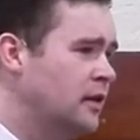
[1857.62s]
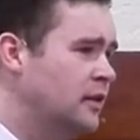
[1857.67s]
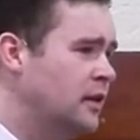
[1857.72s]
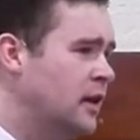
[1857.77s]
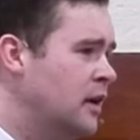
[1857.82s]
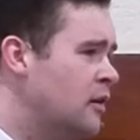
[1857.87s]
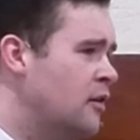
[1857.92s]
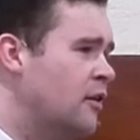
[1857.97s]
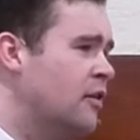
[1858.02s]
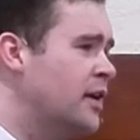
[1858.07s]

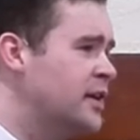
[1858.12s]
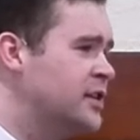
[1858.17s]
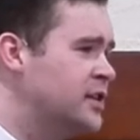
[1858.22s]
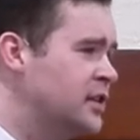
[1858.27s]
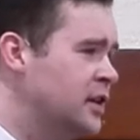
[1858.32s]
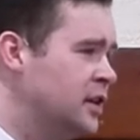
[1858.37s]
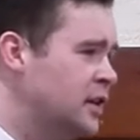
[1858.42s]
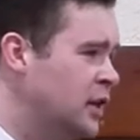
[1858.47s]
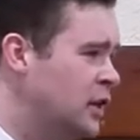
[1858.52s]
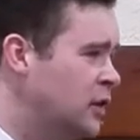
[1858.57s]
Dear
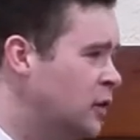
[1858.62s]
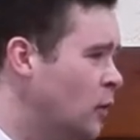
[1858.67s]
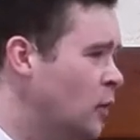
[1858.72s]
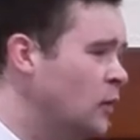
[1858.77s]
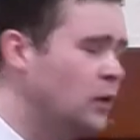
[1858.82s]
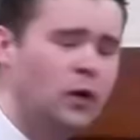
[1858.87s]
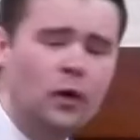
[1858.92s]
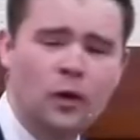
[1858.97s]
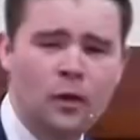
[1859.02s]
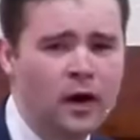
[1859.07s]
Christian, you
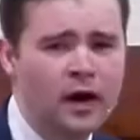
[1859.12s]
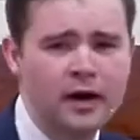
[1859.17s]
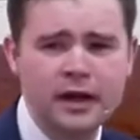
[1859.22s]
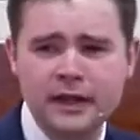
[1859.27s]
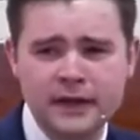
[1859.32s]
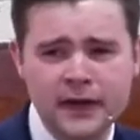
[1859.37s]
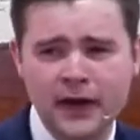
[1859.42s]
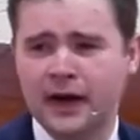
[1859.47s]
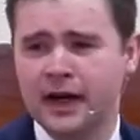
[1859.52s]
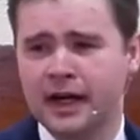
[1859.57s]
don't know where to
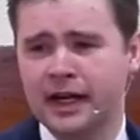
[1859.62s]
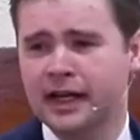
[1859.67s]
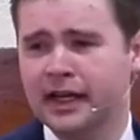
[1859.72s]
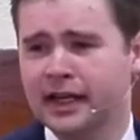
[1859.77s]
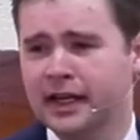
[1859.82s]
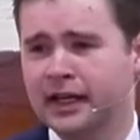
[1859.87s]
turn.